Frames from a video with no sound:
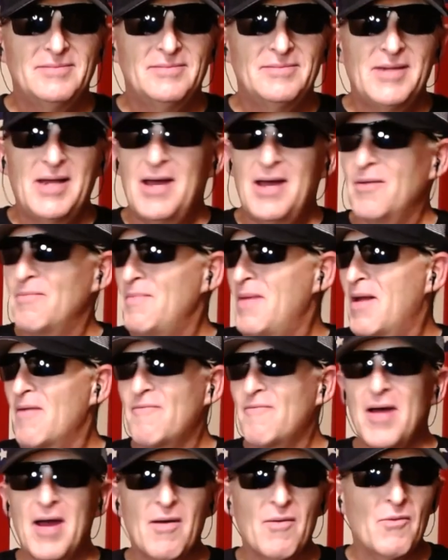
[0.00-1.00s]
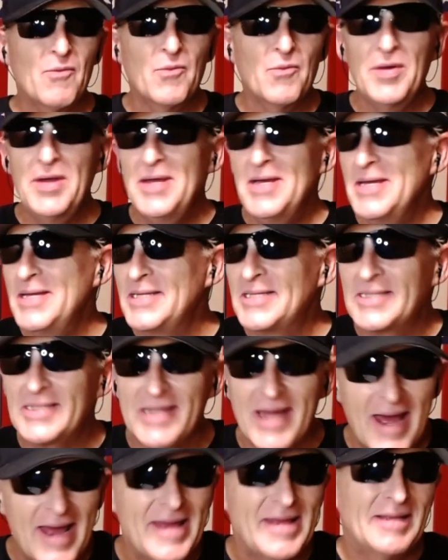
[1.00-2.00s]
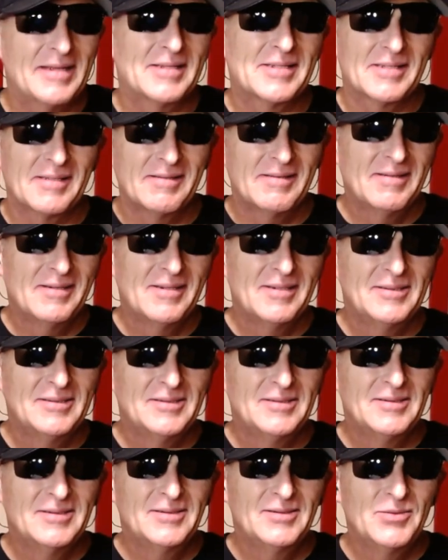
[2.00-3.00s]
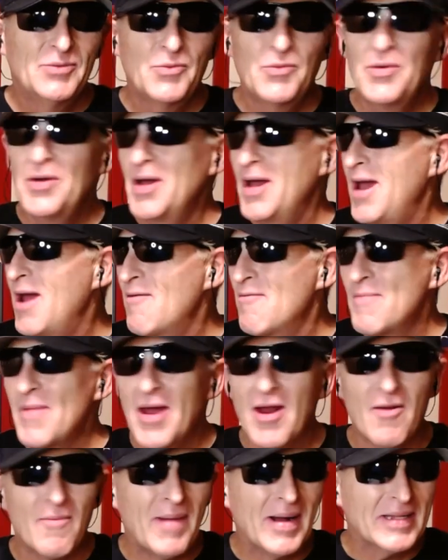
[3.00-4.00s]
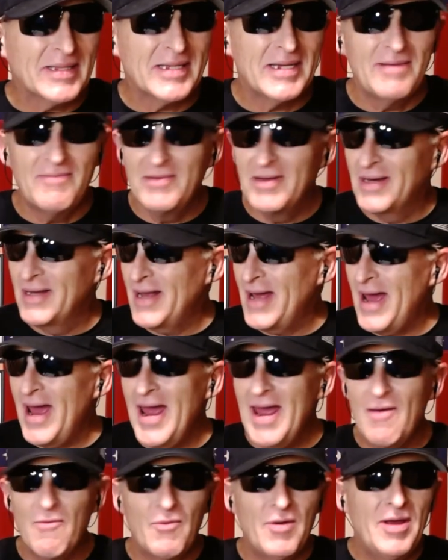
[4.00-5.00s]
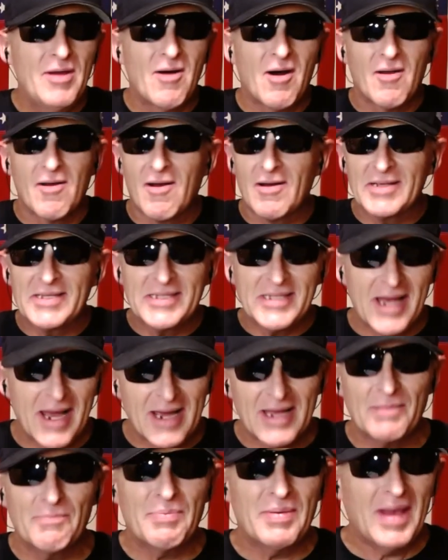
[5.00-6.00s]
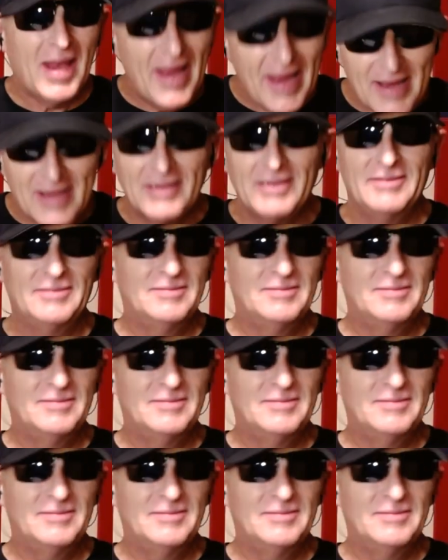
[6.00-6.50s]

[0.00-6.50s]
Hell, matter of fact, we eat steaks. We, every man on my team done ate. We on our second plate.